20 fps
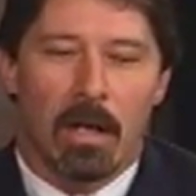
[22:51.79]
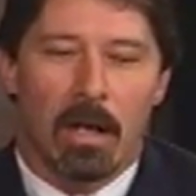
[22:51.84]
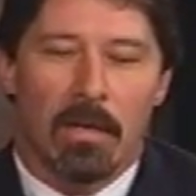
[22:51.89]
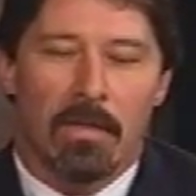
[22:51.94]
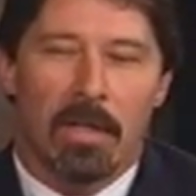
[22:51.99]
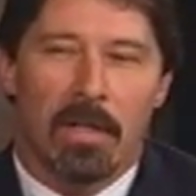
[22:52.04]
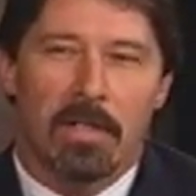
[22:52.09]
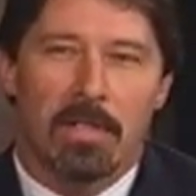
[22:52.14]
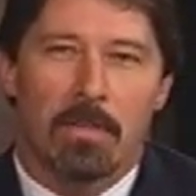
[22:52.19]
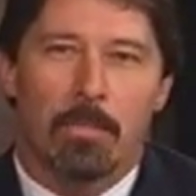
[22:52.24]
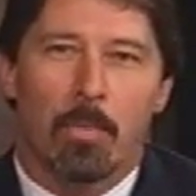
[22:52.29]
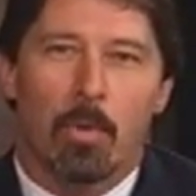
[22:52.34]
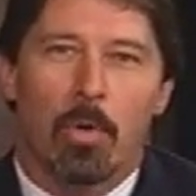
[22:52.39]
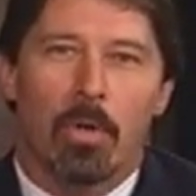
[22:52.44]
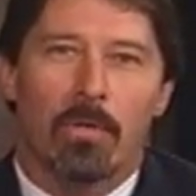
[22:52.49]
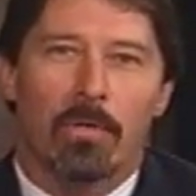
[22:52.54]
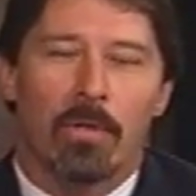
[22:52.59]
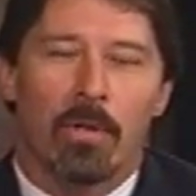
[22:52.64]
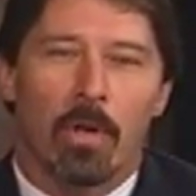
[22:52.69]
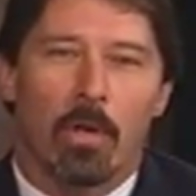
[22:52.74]
I think it's
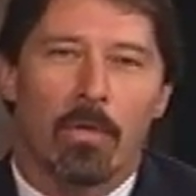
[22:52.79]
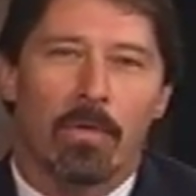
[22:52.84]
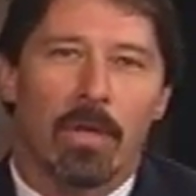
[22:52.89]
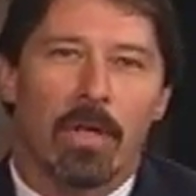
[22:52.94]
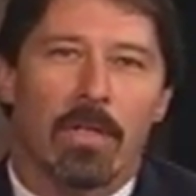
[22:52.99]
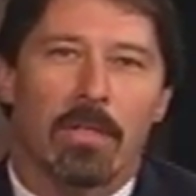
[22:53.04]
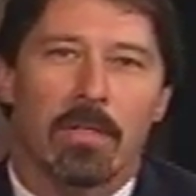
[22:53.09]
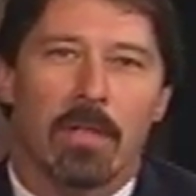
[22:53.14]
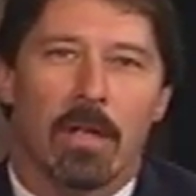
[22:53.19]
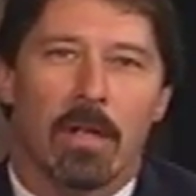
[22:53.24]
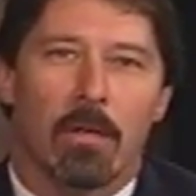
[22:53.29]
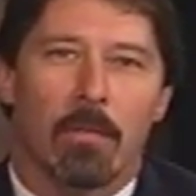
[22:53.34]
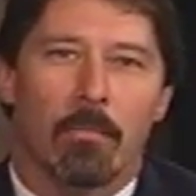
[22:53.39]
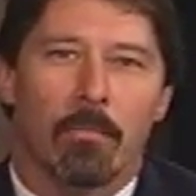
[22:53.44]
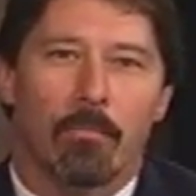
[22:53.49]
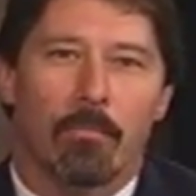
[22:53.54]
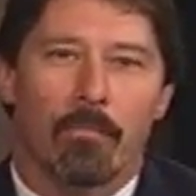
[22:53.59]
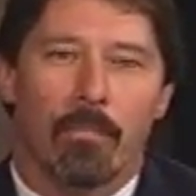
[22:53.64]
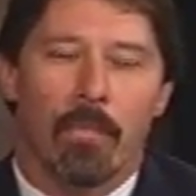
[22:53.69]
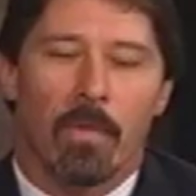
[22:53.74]
important, though,
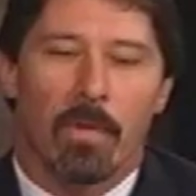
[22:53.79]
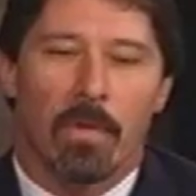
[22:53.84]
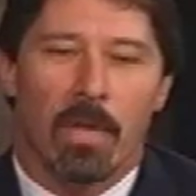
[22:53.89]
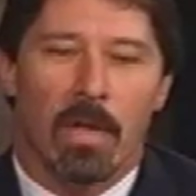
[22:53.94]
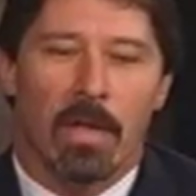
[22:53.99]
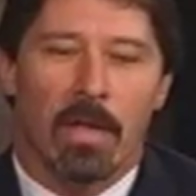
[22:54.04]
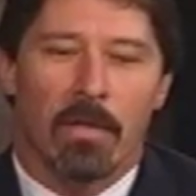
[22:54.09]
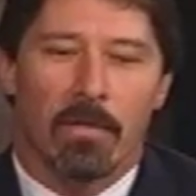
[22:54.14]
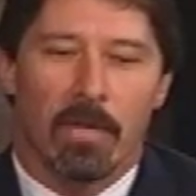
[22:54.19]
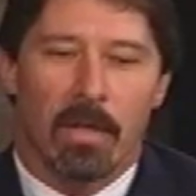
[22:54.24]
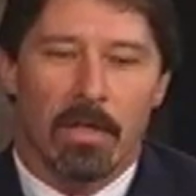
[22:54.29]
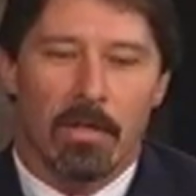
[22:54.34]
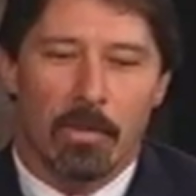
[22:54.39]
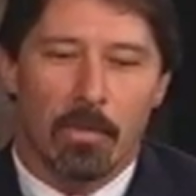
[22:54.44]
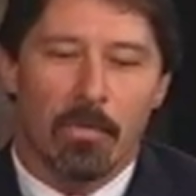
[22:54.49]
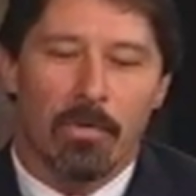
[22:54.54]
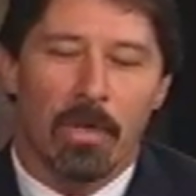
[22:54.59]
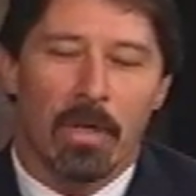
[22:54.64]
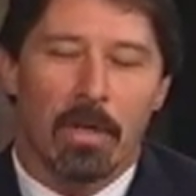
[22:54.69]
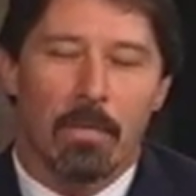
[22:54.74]
that they
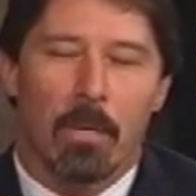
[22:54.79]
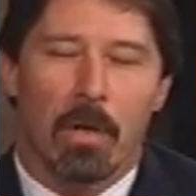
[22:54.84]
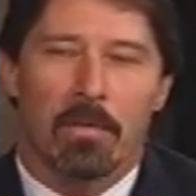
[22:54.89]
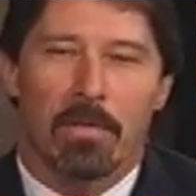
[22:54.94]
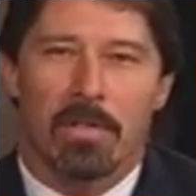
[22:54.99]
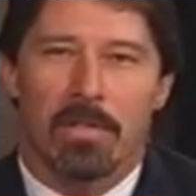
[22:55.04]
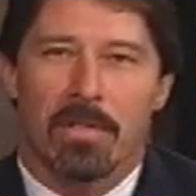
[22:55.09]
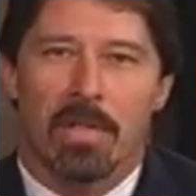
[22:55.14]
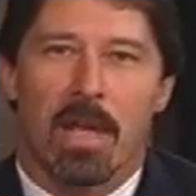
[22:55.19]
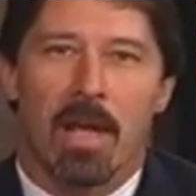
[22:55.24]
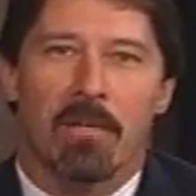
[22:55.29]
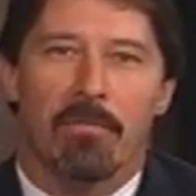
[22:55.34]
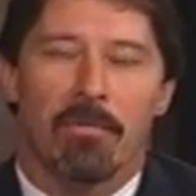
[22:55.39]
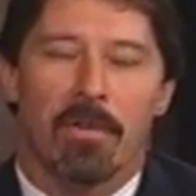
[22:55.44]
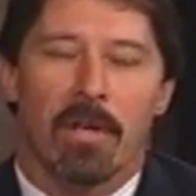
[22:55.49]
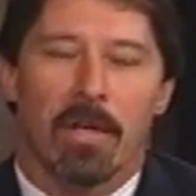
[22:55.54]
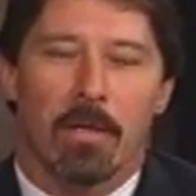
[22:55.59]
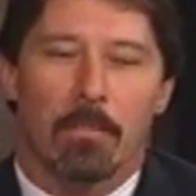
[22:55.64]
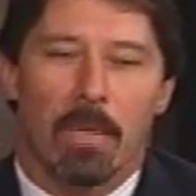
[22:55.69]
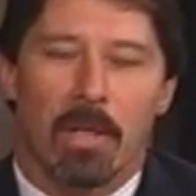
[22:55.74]
do think about the
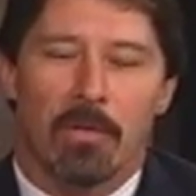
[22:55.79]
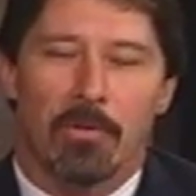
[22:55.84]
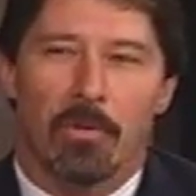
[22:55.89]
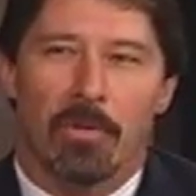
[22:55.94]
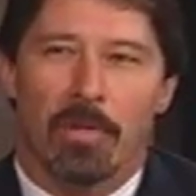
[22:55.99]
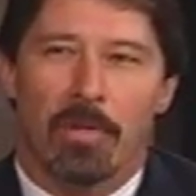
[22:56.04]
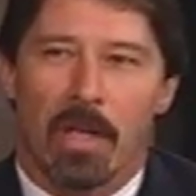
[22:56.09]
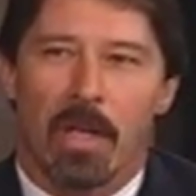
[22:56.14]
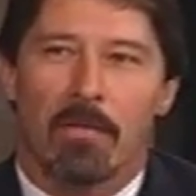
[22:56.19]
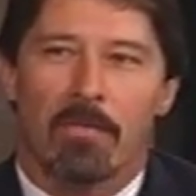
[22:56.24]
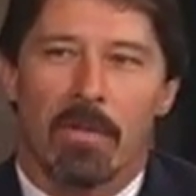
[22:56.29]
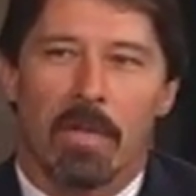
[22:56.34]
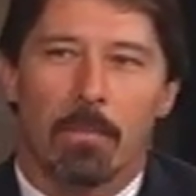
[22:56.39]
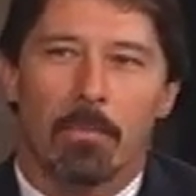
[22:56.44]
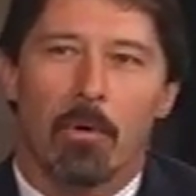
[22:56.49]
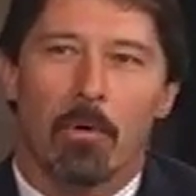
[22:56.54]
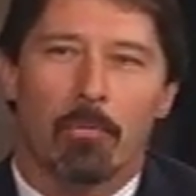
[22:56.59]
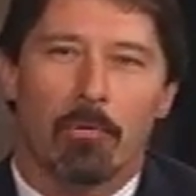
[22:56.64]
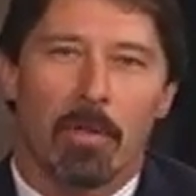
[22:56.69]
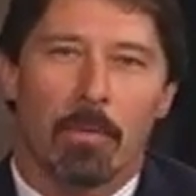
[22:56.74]
staffing and make sure they have the
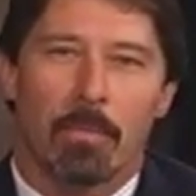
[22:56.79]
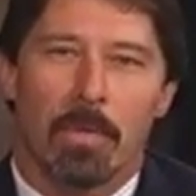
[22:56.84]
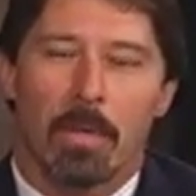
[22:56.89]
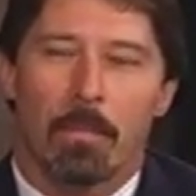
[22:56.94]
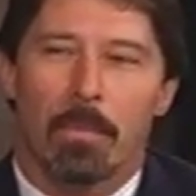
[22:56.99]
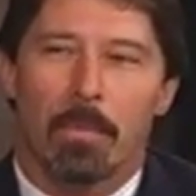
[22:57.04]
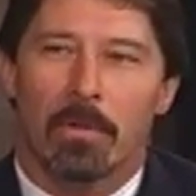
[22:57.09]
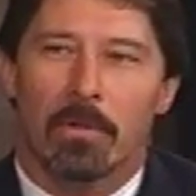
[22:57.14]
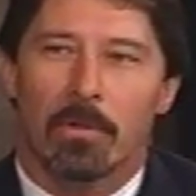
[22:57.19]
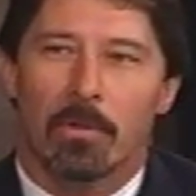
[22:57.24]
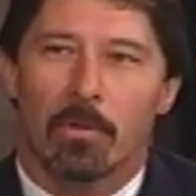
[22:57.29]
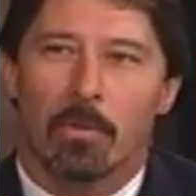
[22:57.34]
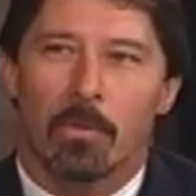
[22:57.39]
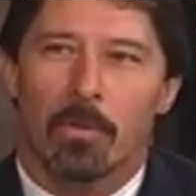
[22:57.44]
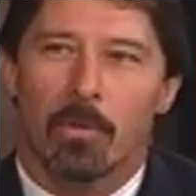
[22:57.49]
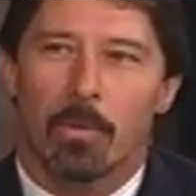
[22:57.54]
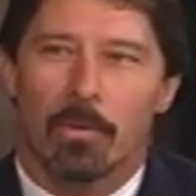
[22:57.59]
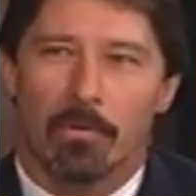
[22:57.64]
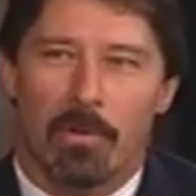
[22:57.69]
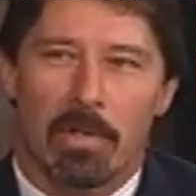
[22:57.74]
appropriate people
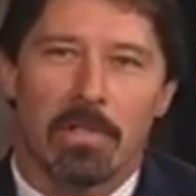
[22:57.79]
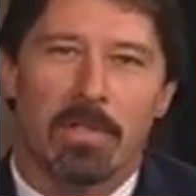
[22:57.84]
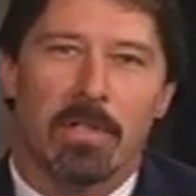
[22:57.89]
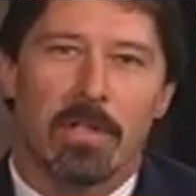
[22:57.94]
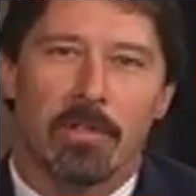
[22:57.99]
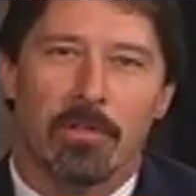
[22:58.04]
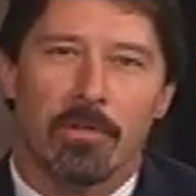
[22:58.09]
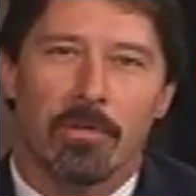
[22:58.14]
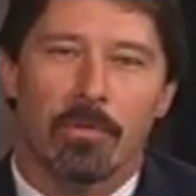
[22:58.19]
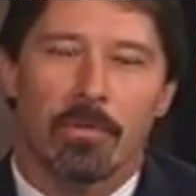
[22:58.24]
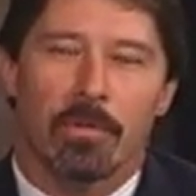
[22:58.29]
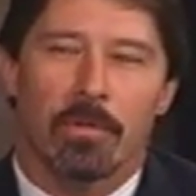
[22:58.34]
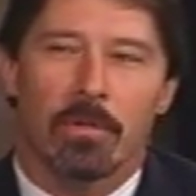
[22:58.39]
to address the issues.